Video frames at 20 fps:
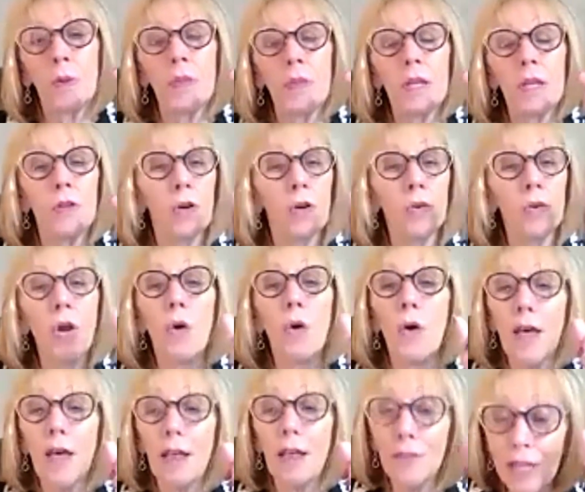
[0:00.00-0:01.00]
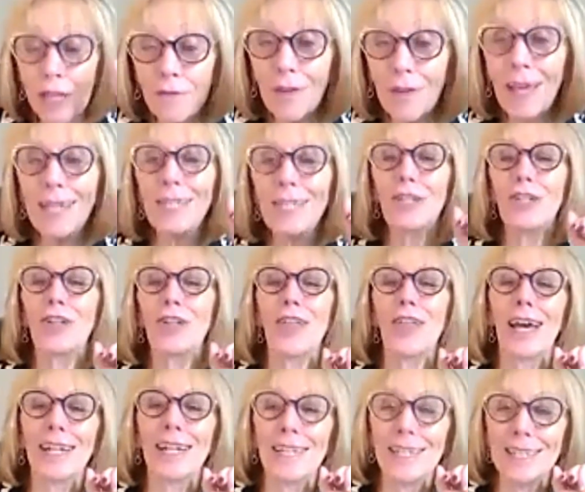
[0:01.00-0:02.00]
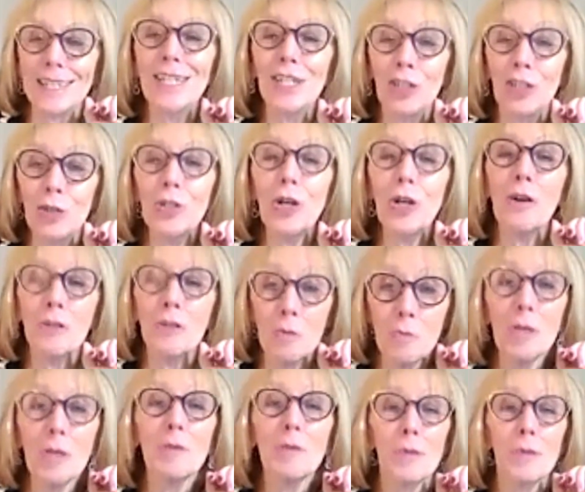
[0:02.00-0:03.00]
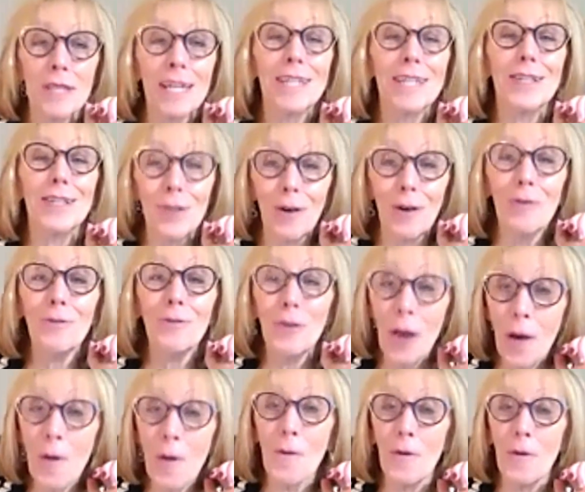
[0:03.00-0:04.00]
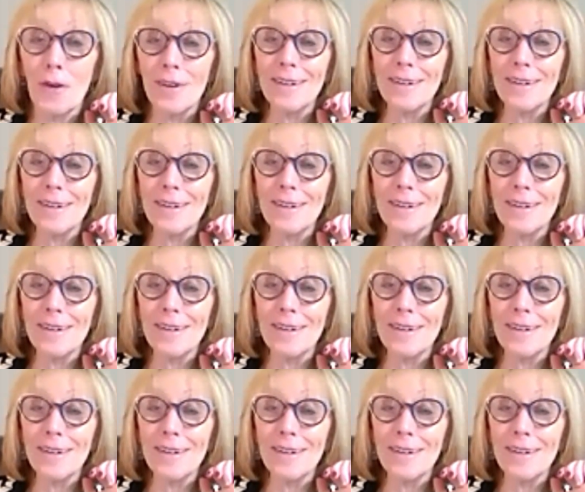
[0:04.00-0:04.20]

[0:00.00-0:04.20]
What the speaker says: that you don't know. The advantage to that is that you talk to people that you don't know.